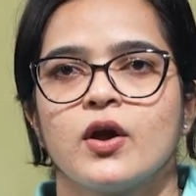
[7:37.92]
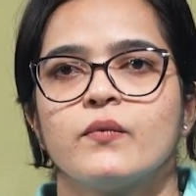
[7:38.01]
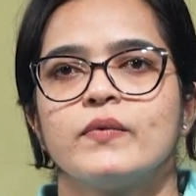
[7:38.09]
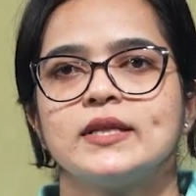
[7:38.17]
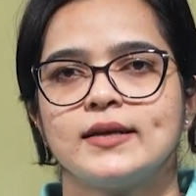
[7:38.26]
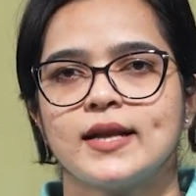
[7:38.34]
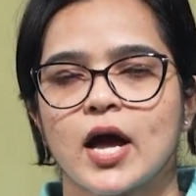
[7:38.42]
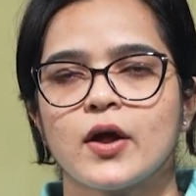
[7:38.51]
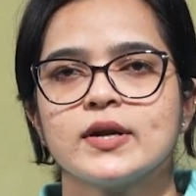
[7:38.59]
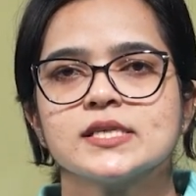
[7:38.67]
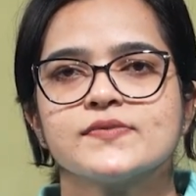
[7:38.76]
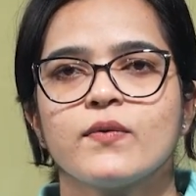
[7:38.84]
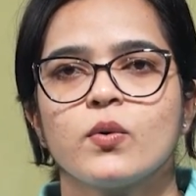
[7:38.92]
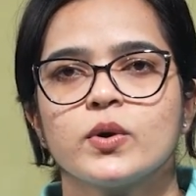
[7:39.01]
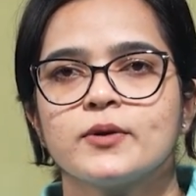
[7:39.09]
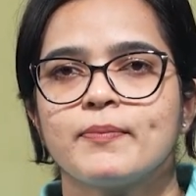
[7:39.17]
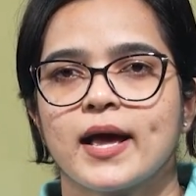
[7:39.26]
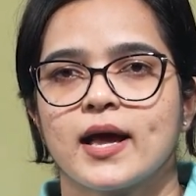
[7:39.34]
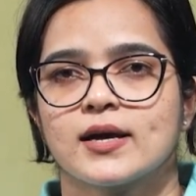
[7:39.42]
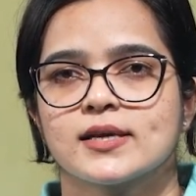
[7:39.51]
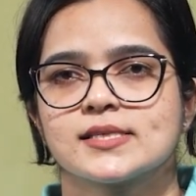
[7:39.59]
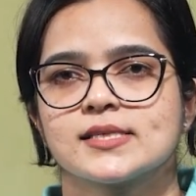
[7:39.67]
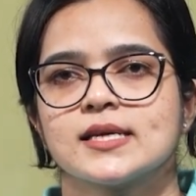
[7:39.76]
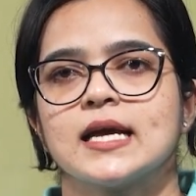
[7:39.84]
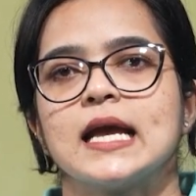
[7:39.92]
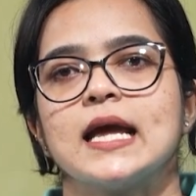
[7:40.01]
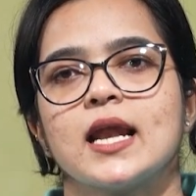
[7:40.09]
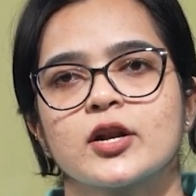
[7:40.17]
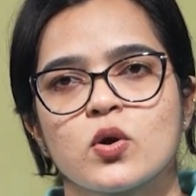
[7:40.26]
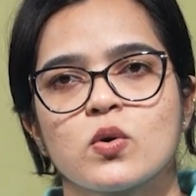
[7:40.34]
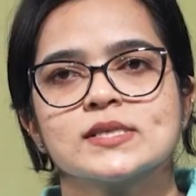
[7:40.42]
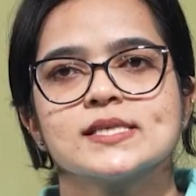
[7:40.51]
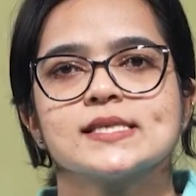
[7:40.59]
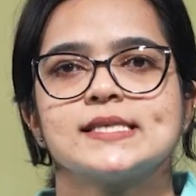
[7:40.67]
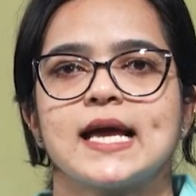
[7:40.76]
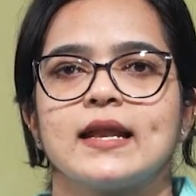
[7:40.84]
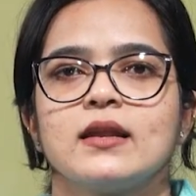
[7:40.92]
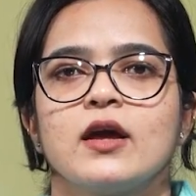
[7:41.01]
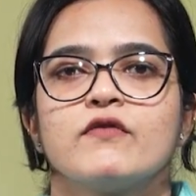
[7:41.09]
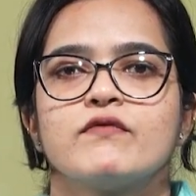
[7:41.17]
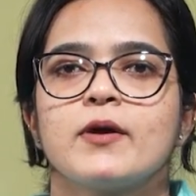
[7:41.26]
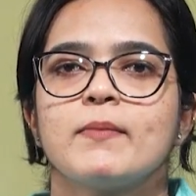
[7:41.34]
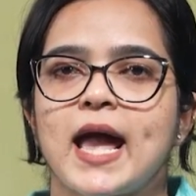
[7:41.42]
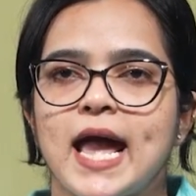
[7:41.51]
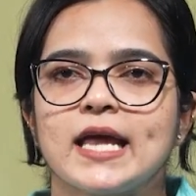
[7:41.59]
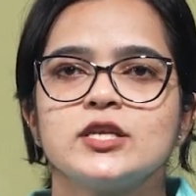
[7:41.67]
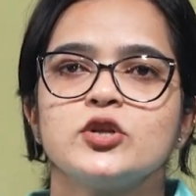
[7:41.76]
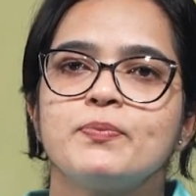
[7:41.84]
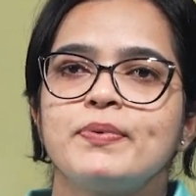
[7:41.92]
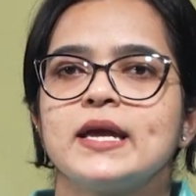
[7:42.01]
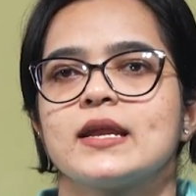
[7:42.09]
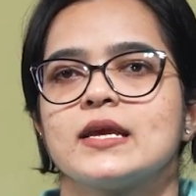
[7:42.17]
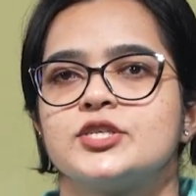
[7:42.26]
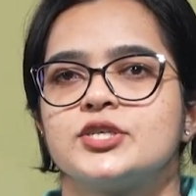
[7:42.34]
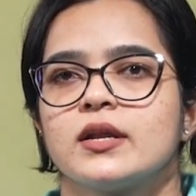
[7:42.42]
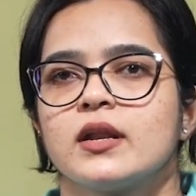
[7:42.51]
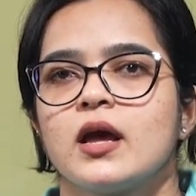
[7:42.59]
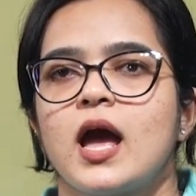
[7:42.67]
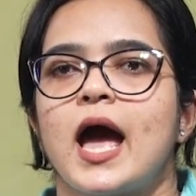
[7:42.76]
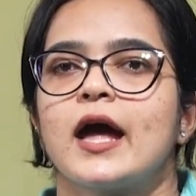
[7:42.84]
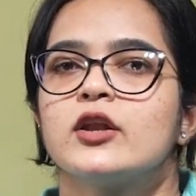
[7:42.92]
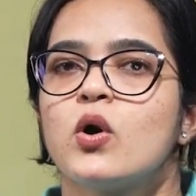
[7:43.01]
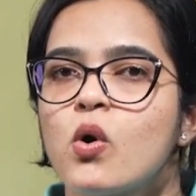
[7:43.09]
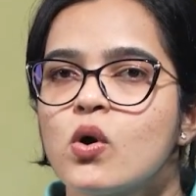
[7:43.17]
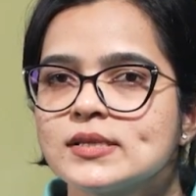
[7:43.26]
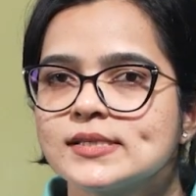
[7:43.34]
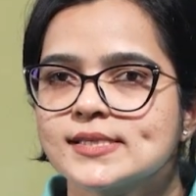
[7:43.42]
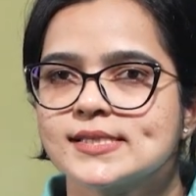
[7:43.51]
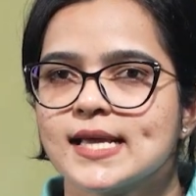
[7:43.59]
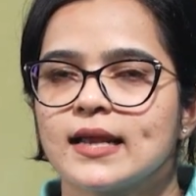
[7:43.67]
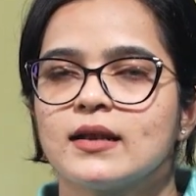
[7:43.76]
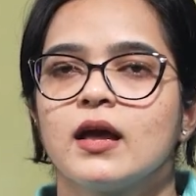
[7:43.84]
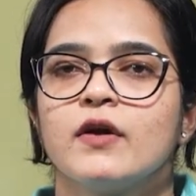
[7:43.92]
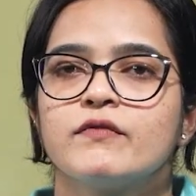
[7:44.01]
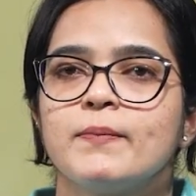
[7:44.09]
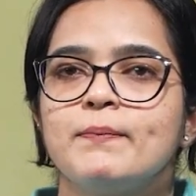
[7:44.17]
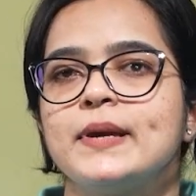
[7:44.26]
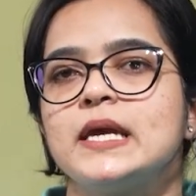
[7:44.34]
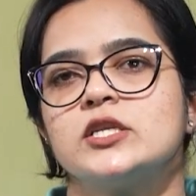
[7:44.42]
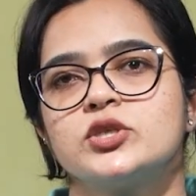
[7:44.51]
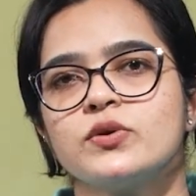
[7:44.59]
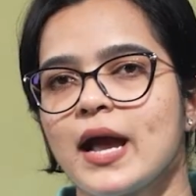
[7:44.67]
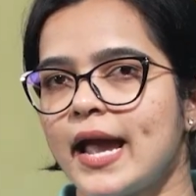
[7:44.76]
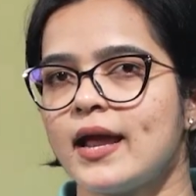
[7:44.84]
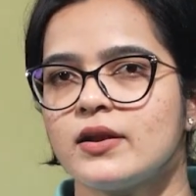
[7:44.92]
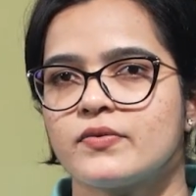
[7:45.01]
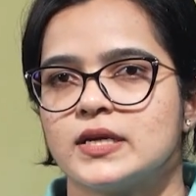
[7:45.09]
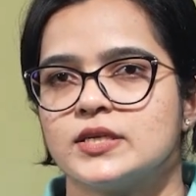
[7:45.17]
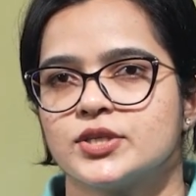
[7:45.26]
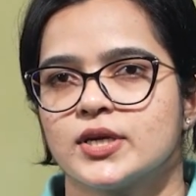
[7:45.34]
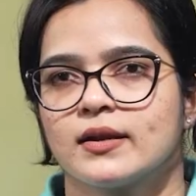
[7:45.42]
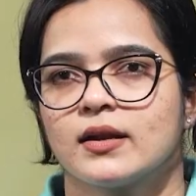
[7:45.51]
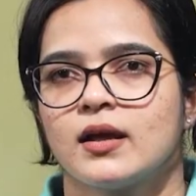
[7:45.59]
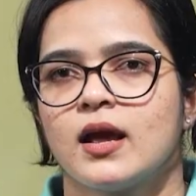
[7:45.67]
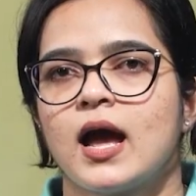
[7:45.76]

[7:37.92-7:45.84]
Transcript: When the diode is forward biased, electrons are sent from N to P region and holes are sent from P to N region.